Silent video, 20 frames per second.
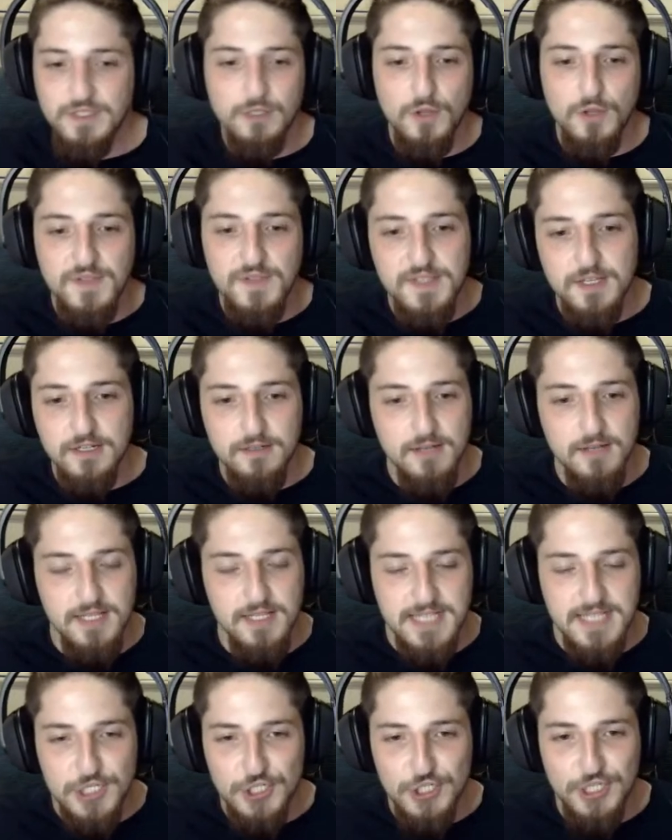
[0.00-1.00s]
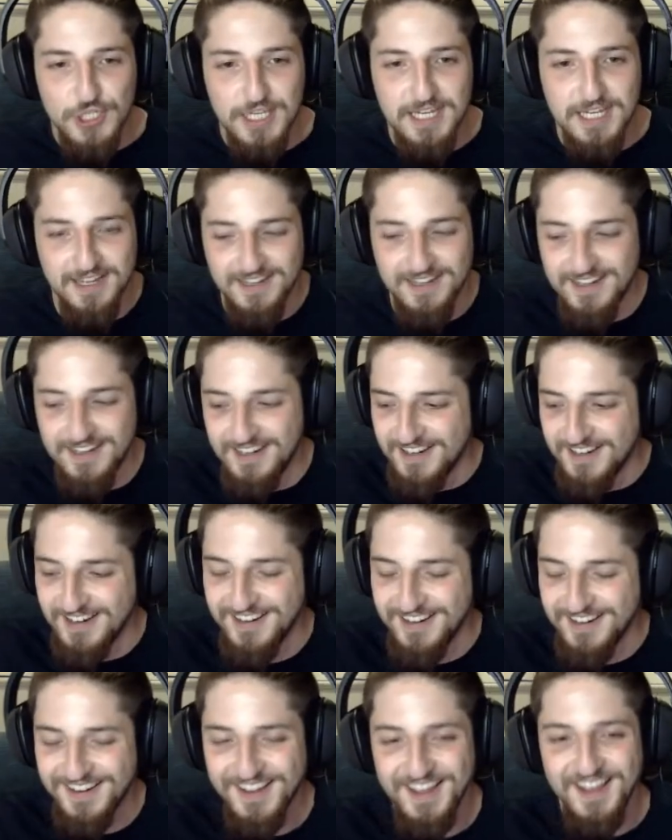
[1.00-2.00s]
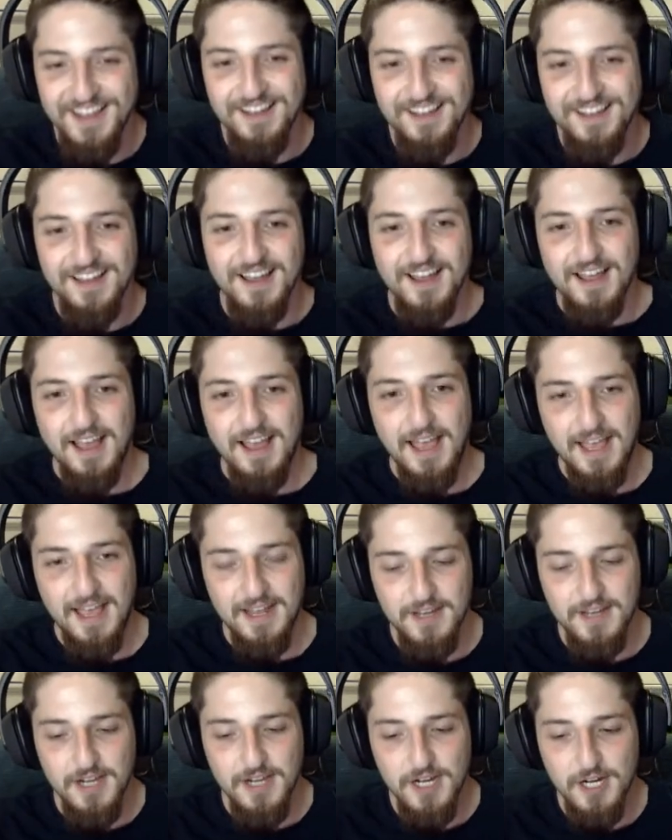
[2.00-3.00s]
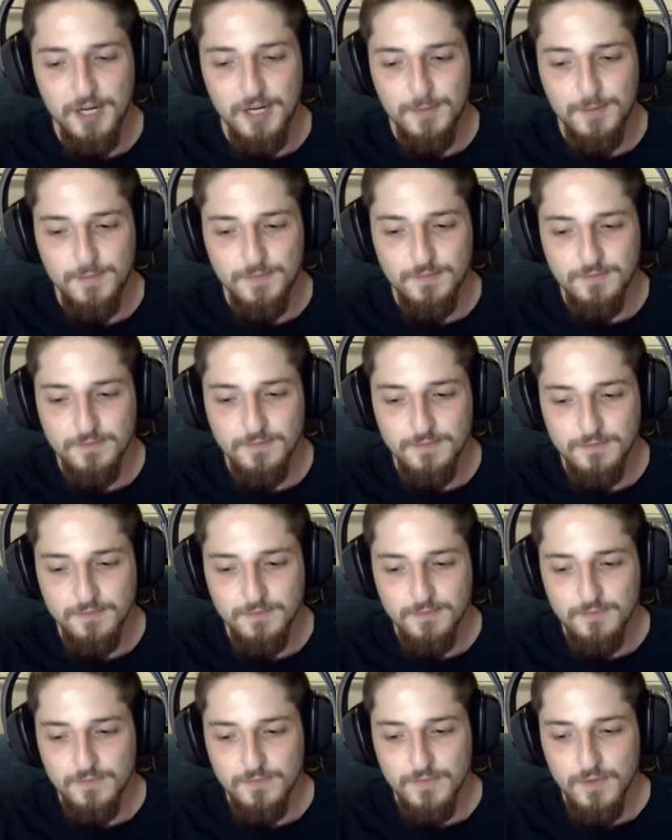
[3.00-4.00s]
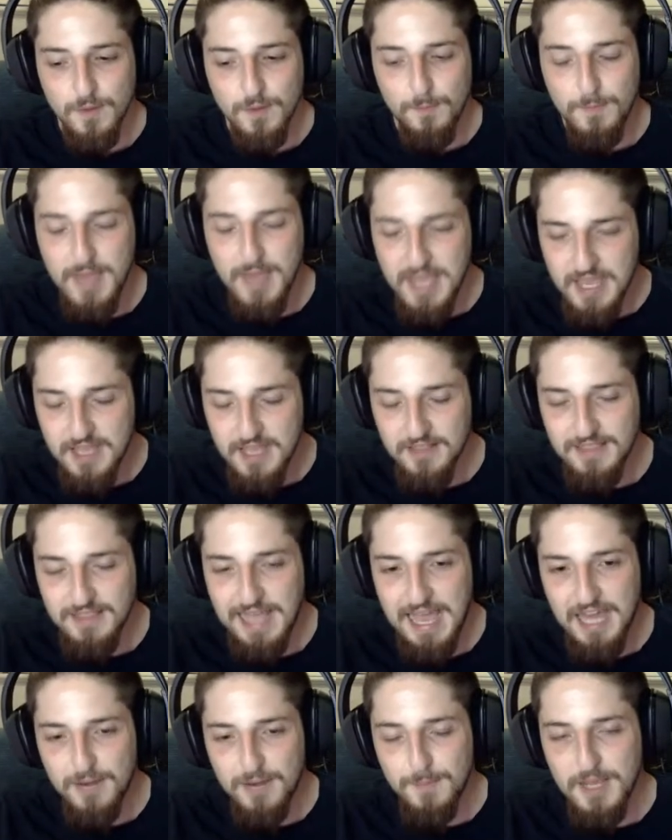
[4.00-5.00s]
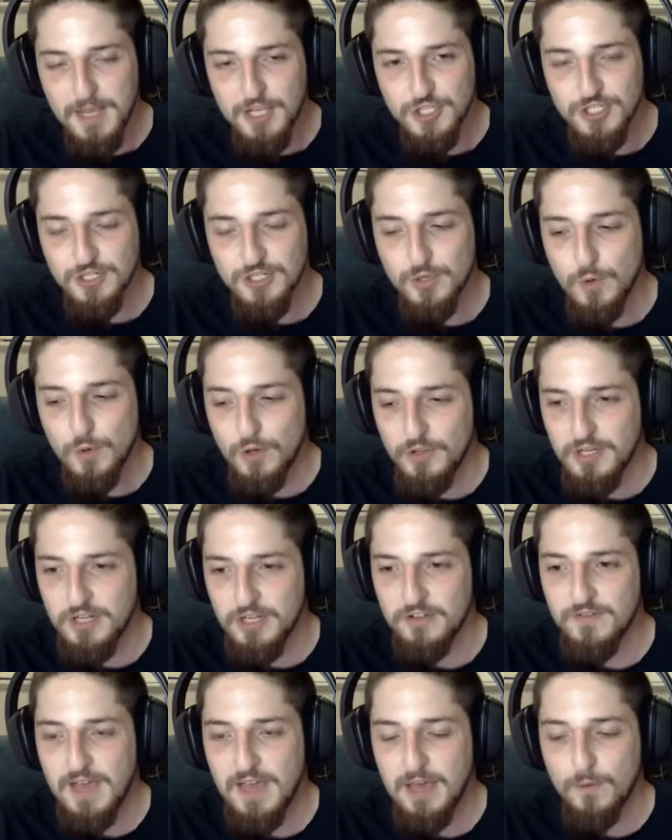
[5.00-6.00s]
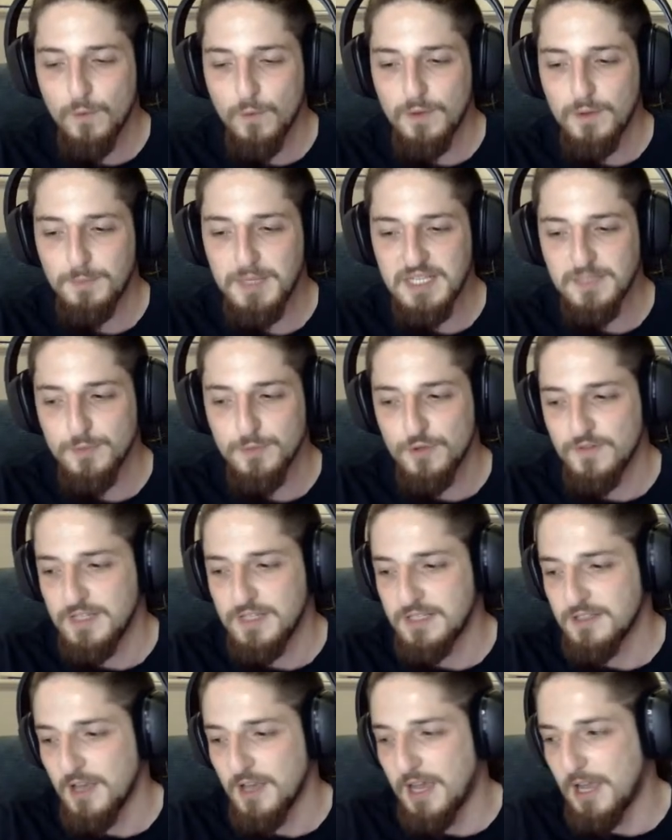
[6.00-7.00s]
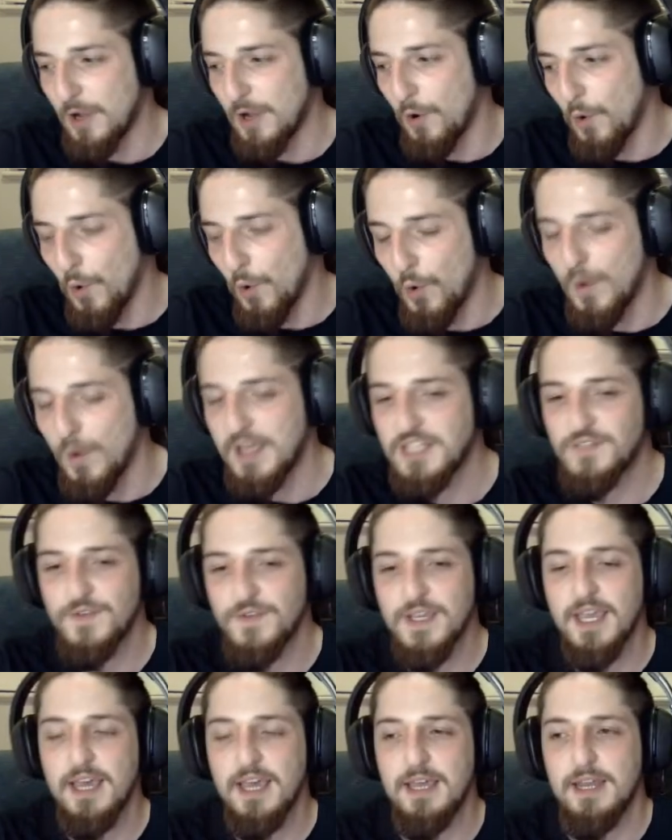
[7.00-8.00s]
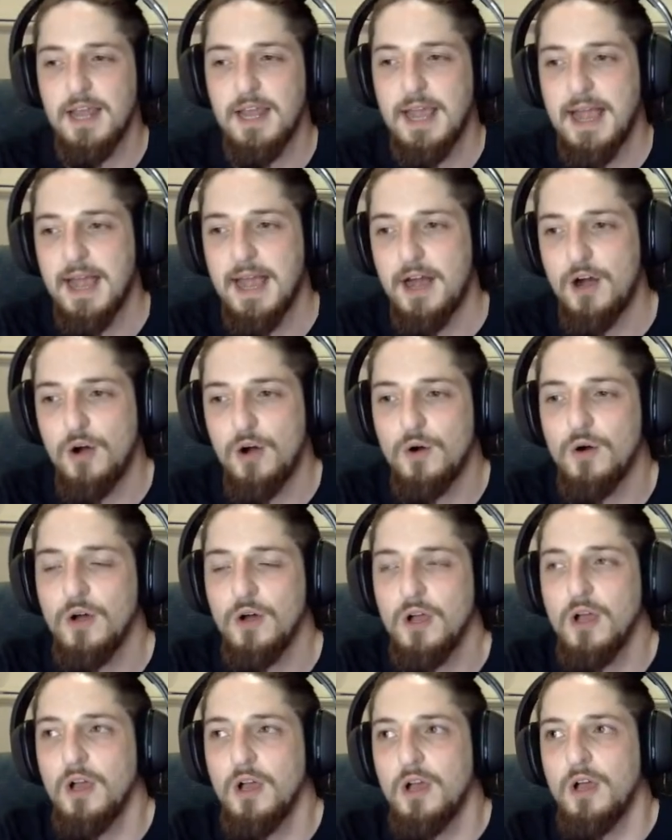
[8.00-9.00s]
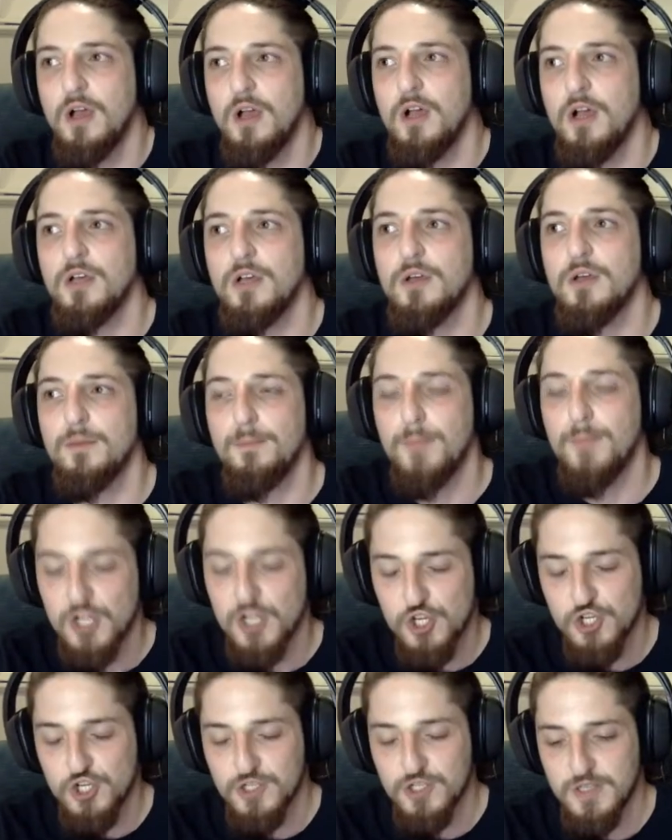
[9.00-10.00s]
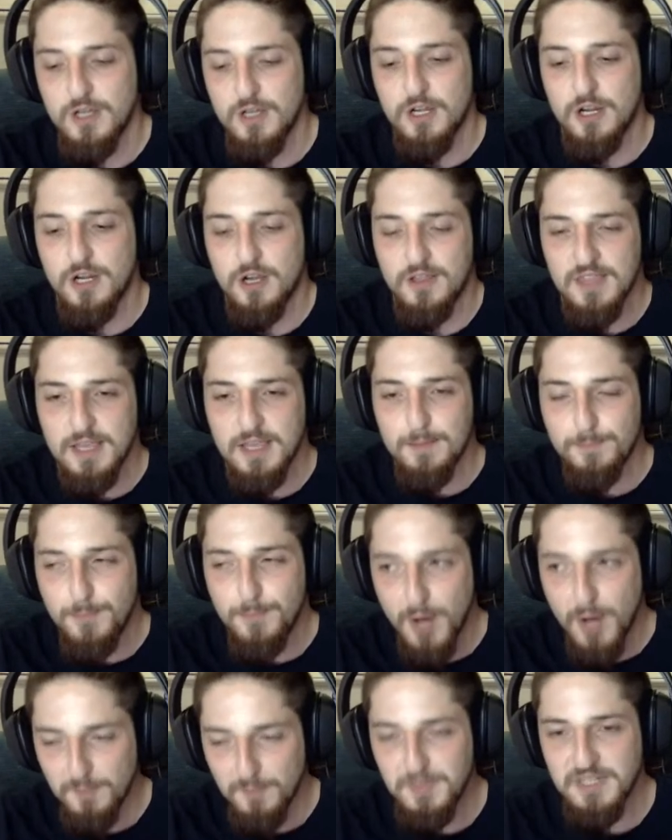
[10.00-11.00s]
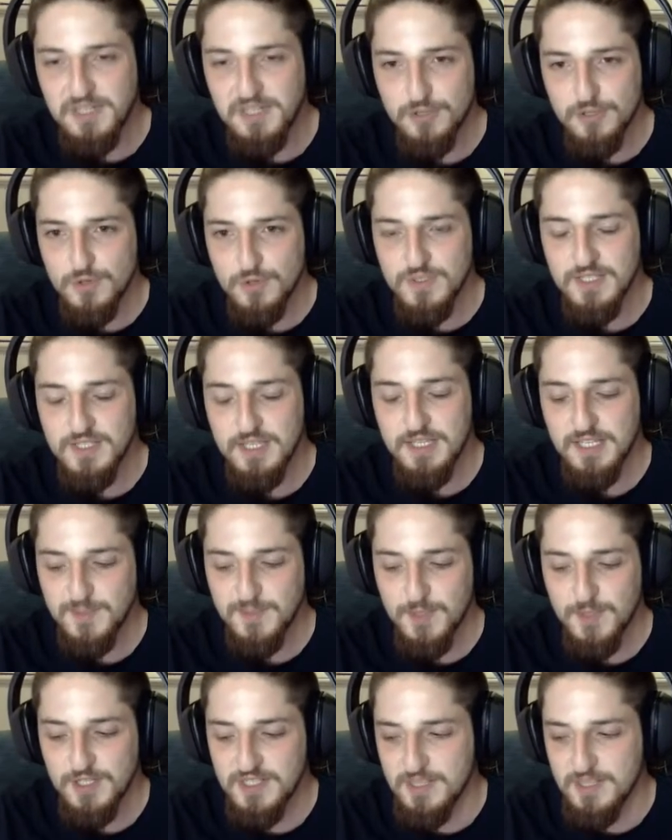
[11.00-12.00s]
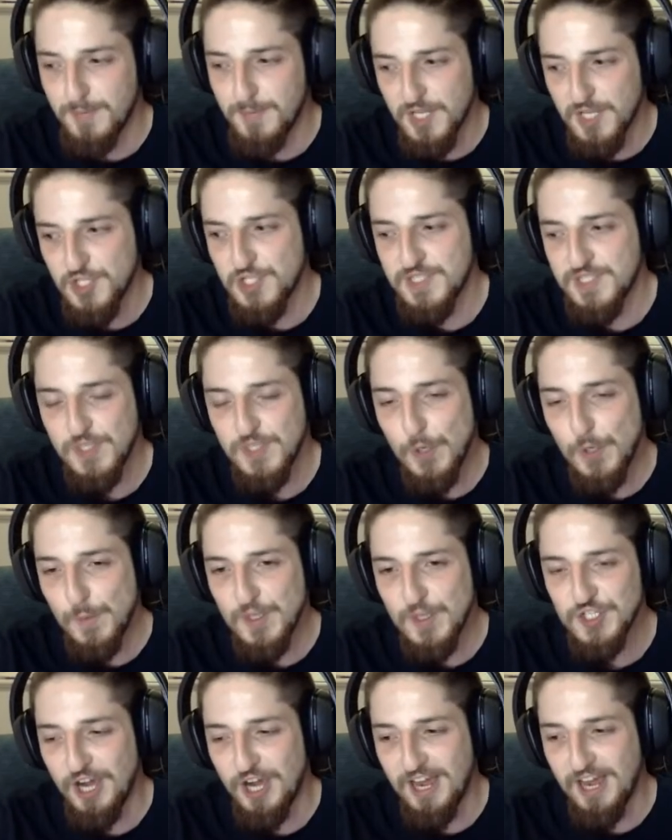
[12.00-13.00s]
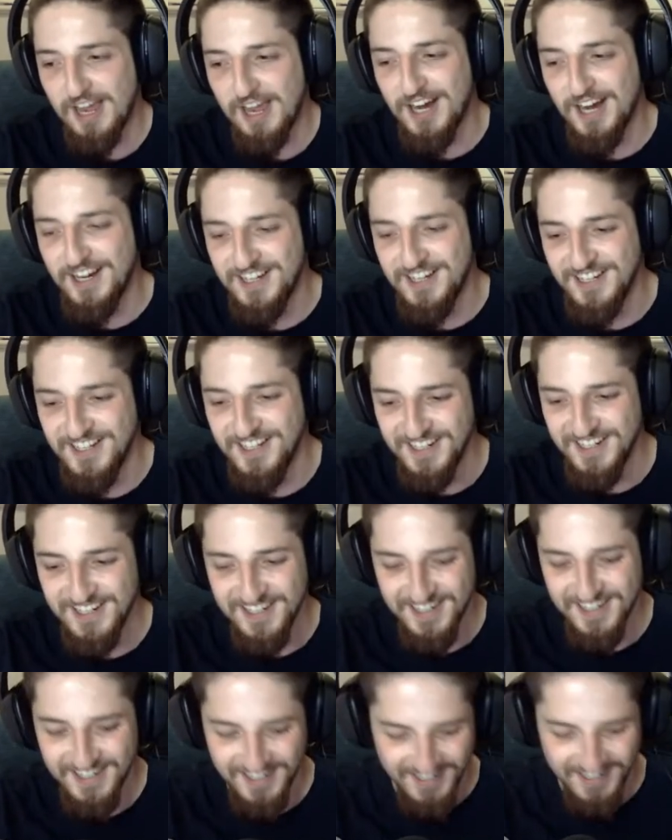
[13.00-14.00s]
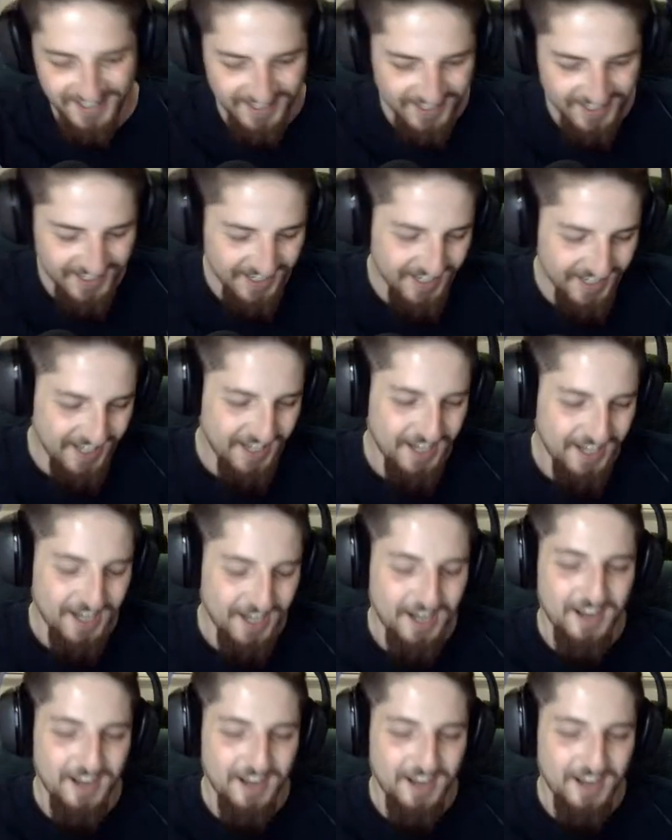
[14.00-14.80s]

concert, essentially. And man, the animation quality of One Piece movies, I always forget how much Sakuga they pump into those things because the budget's so much higher.